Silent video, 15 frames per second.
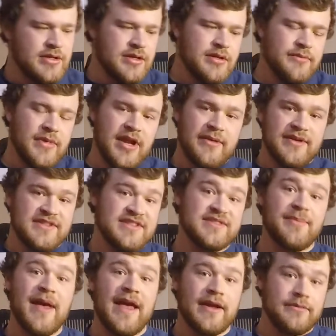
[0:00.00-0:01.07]
But anyways, it's a
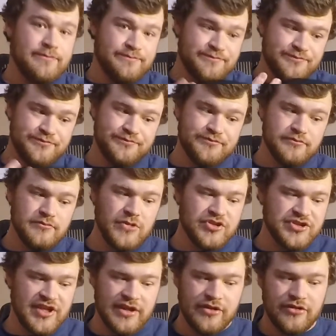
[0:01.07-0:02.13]
bag.
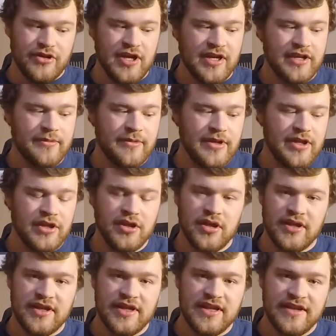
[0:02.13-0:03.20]
Most likely you're not going to be
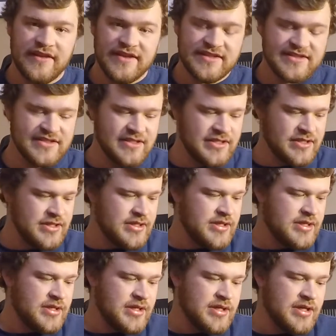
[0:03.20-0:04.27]
needing this,
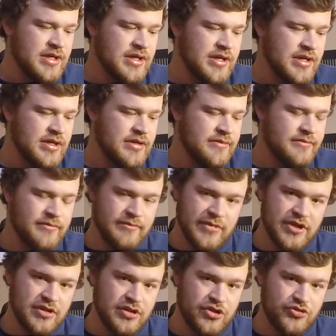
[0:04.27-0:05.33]

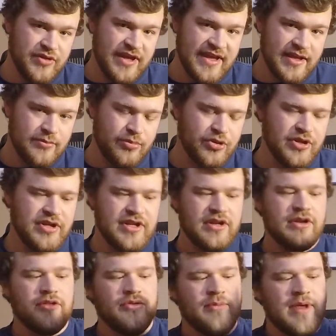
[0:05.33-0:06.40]
but you can put it in
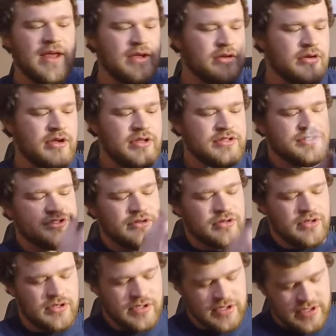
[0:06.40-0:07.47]
another bag. Alright,
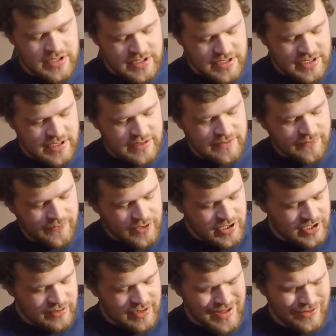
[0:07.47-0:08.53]
getting in the front
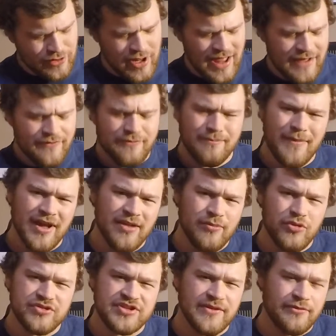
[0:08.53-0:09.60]
here. I might have
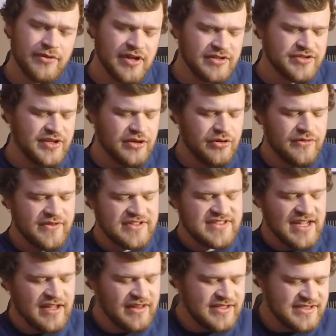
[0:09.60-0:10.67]
moved stuff around, so I don't know
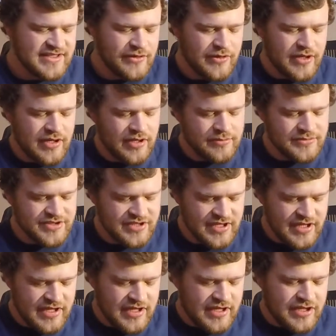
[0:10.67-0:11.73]
exactly this is how it comes
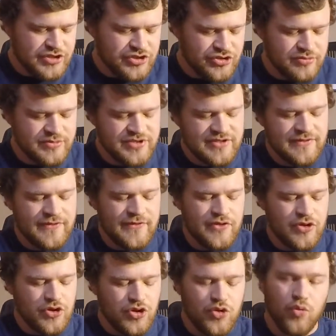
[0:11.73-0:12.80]
in terms of
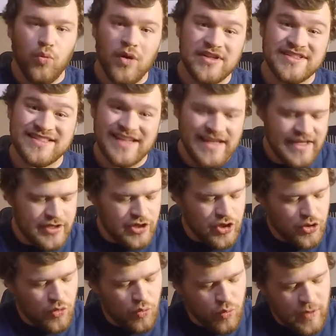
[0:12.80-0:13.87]
what's in
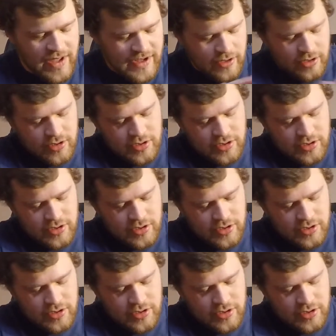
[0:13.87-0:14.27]
where.